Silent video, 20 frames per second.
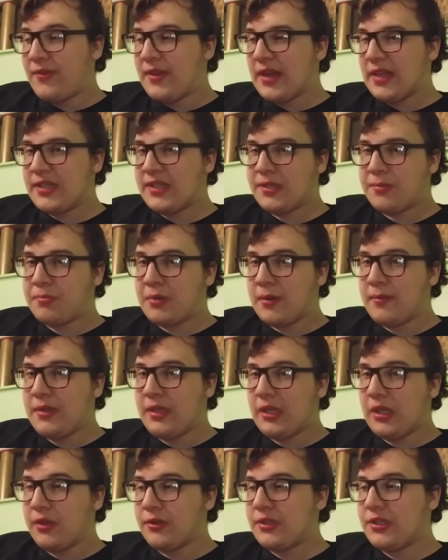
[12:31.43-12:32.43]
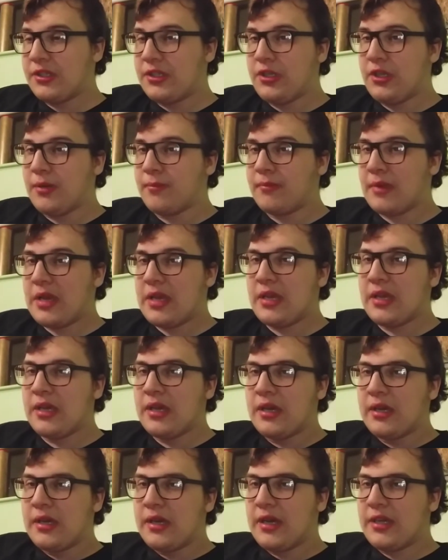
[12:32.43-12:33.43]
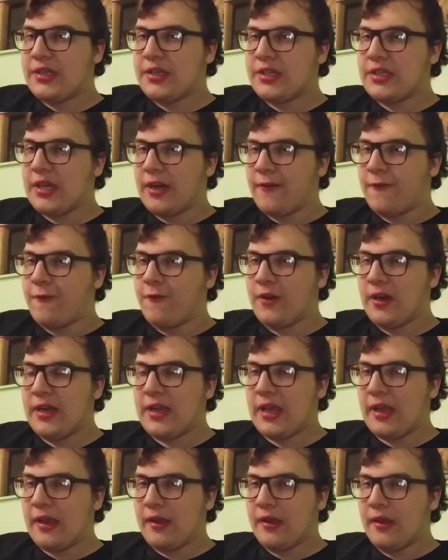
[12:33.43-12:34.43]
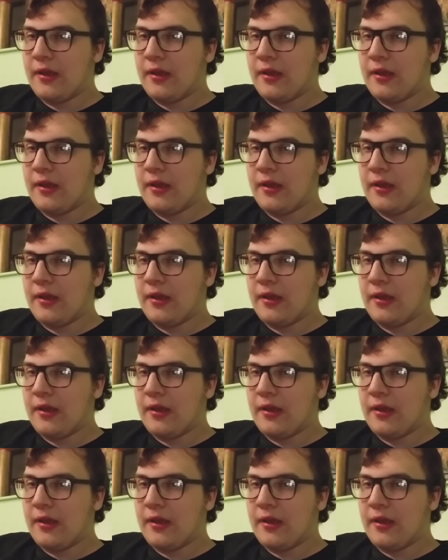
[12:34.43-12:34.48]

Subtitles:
that's probably the closest you can make as yourself running.